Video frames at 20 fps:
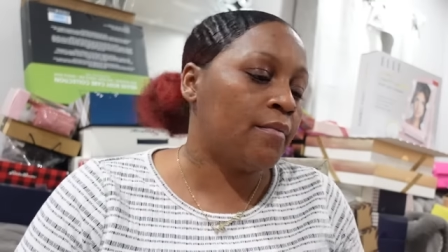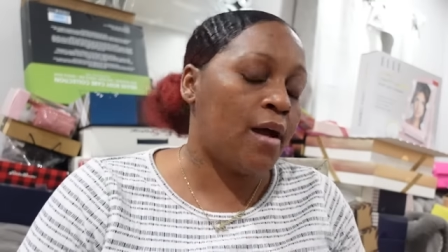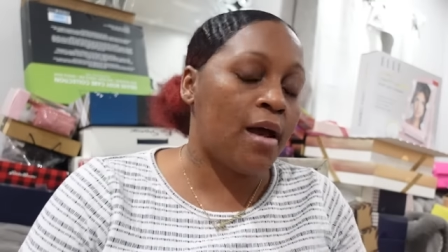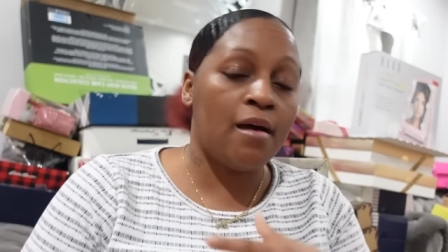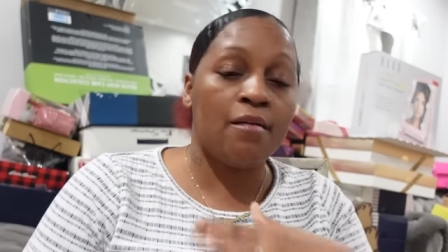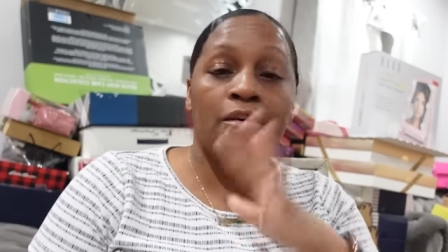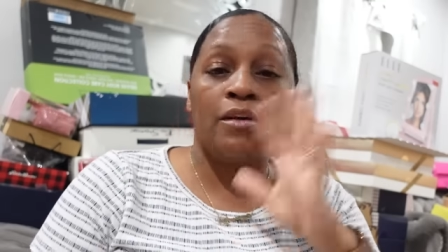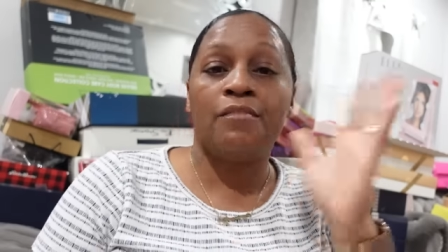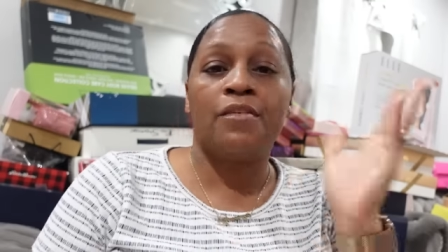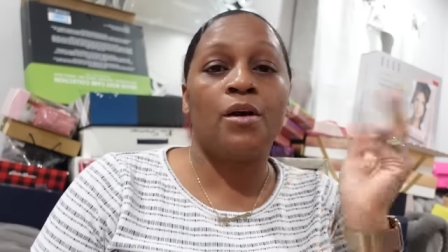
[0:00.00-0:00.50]
I
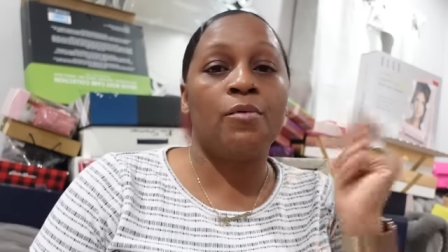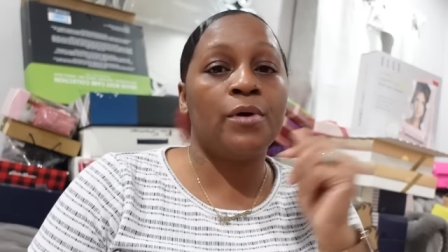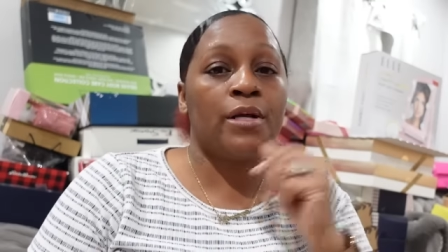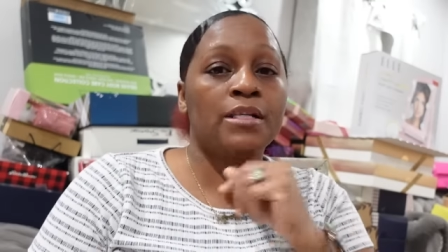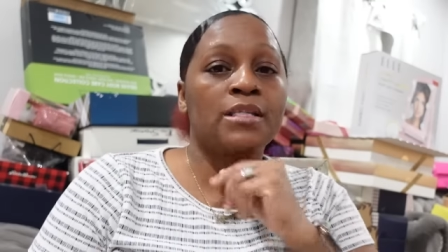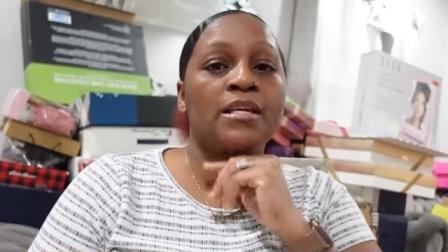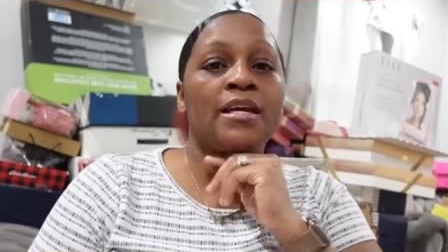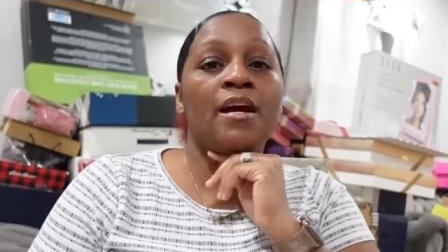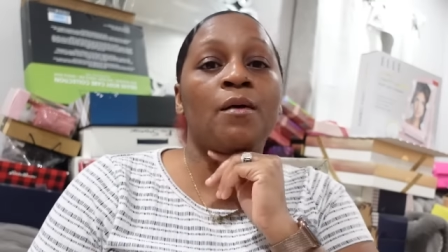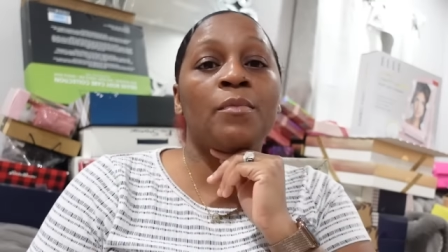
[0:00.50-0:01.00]
don't even know what
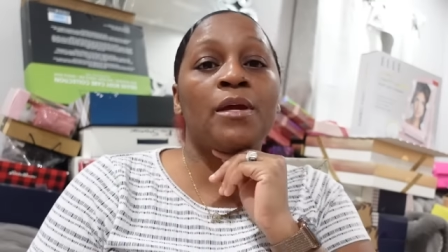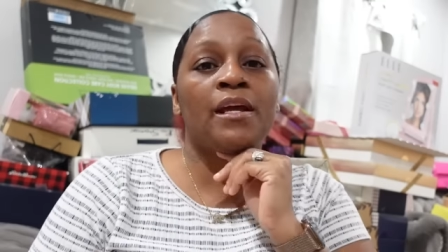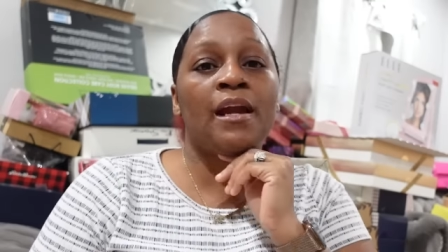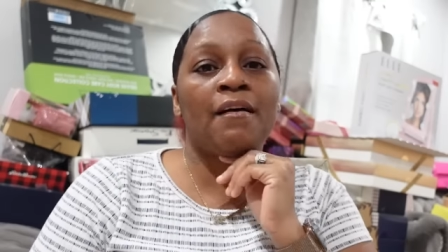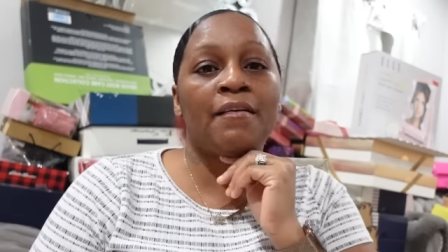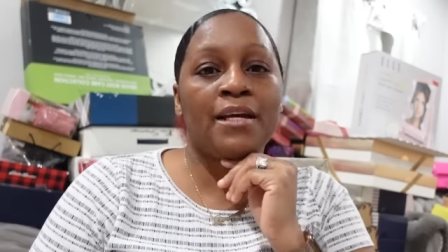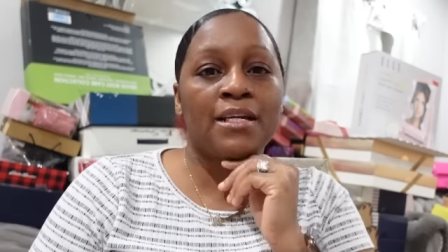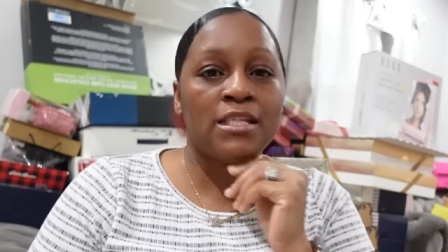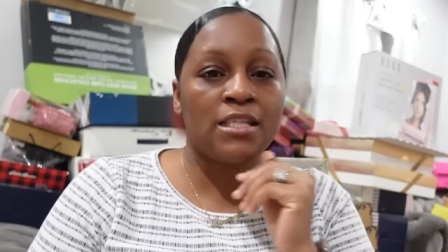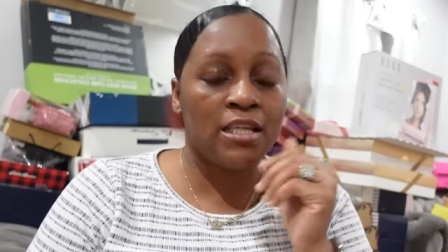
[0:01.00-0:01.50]
to say. I'm going to get
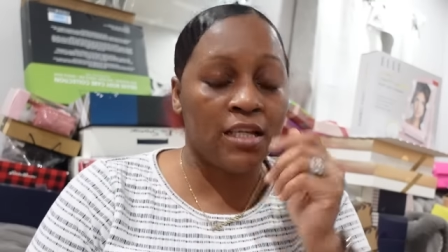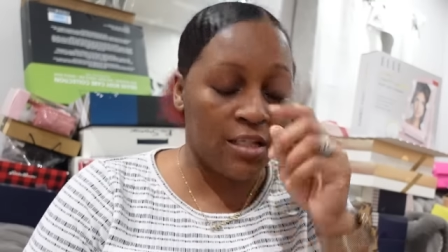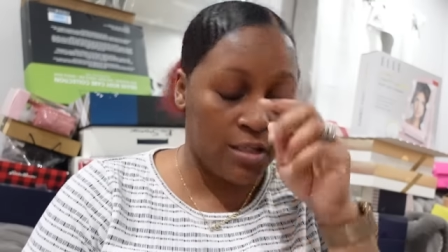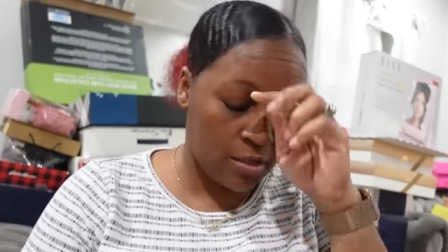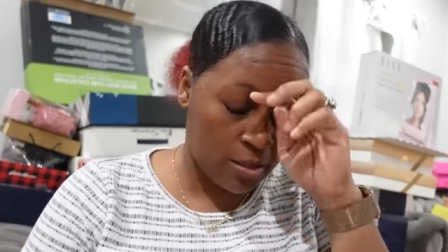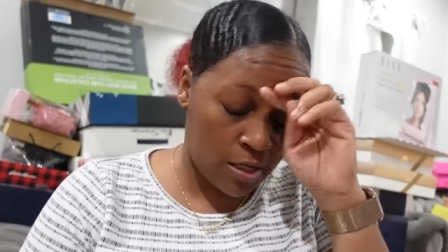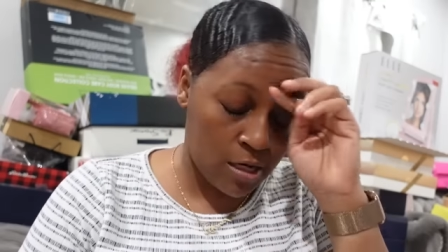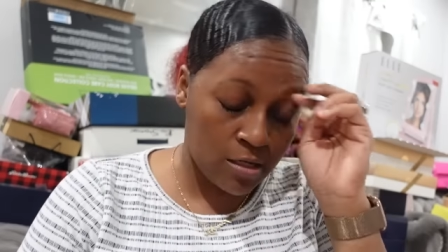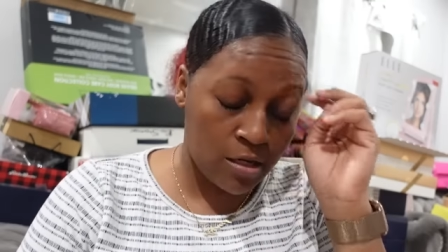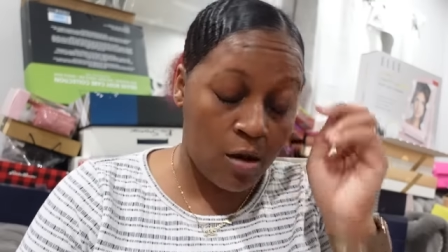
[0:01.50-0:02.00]
all that stuff
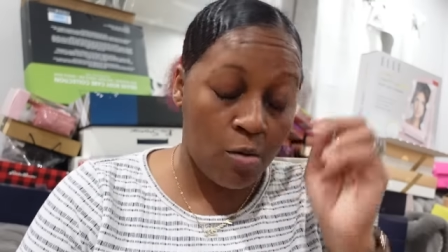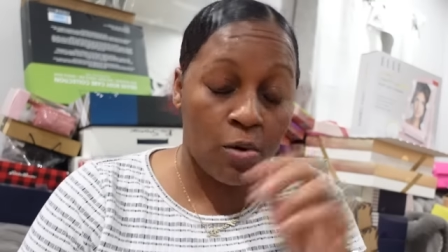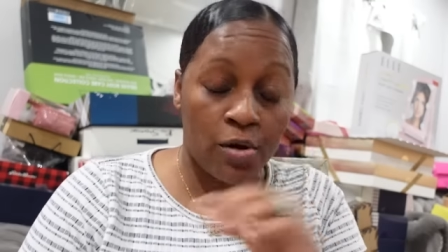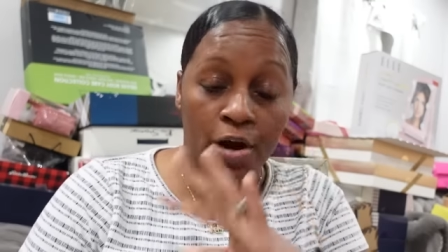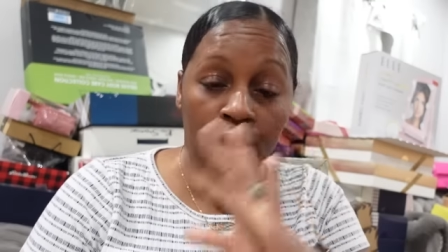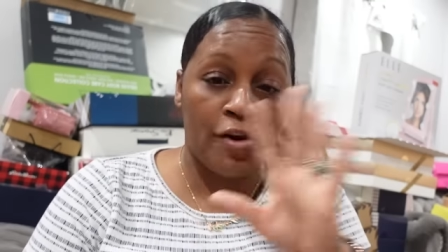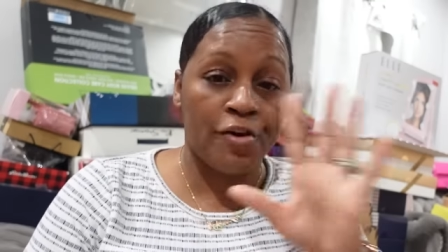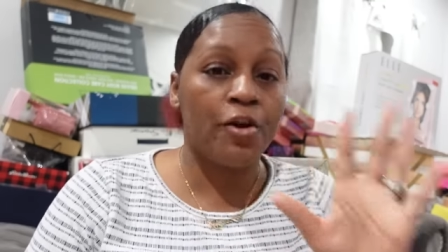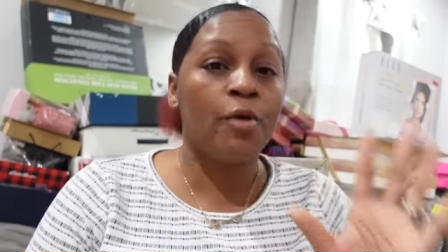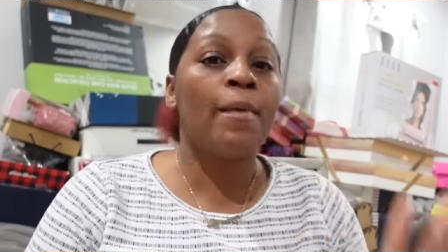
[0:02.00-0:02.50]
because I don't want
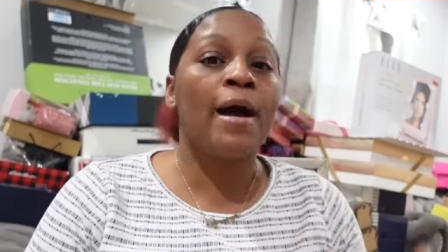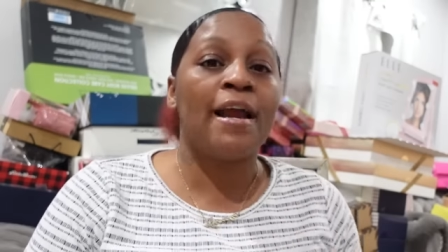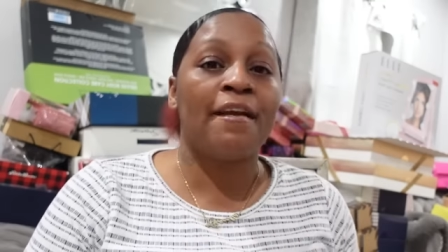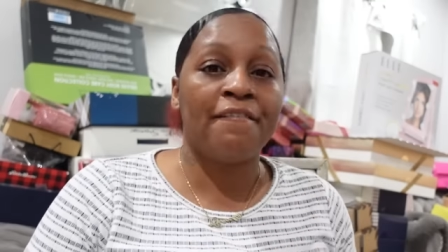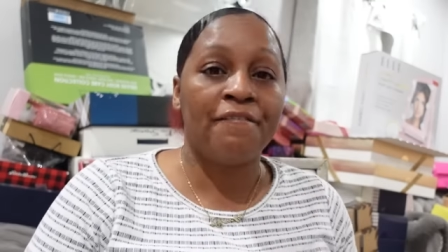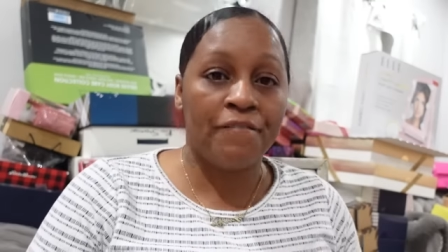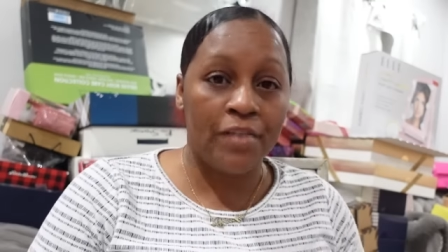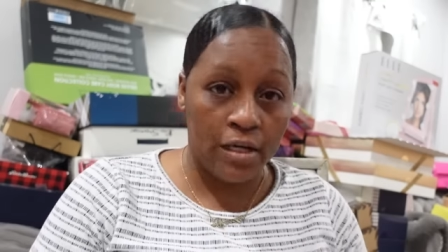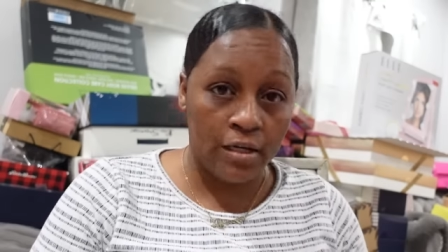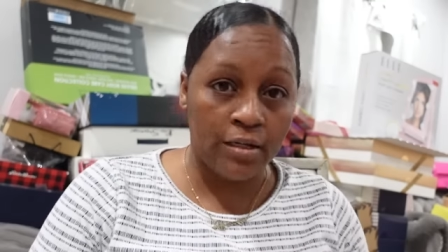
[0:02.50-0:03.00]
to hurt nobody's
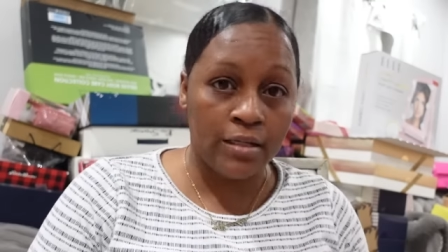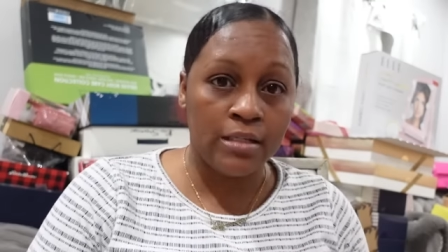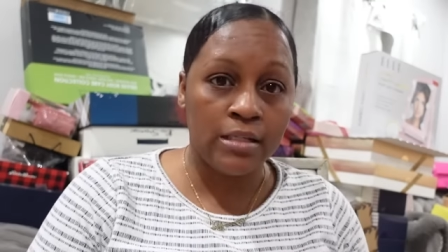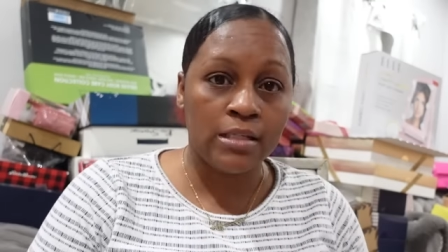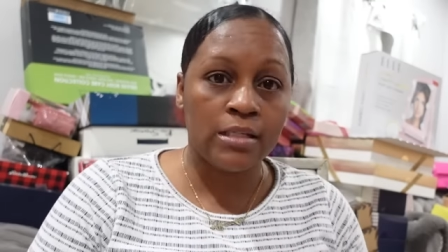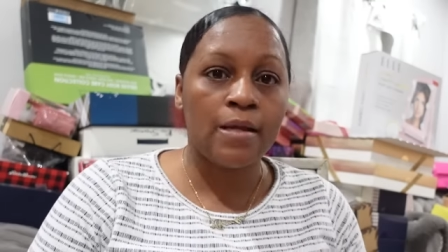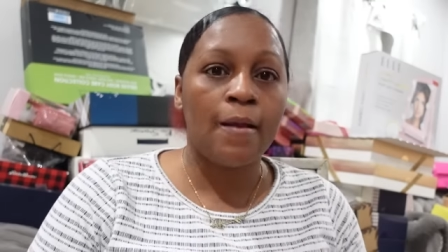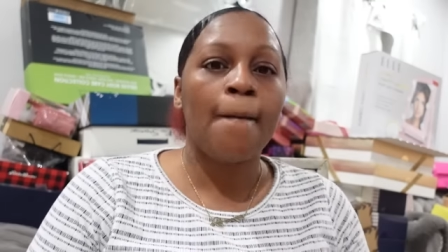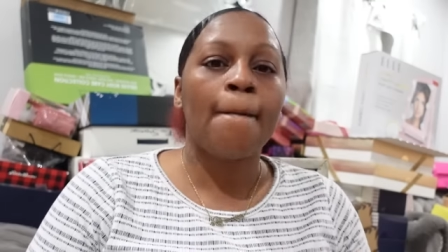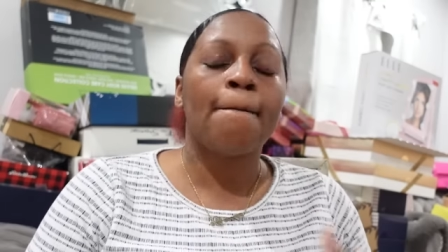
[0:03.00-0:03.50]
feelings.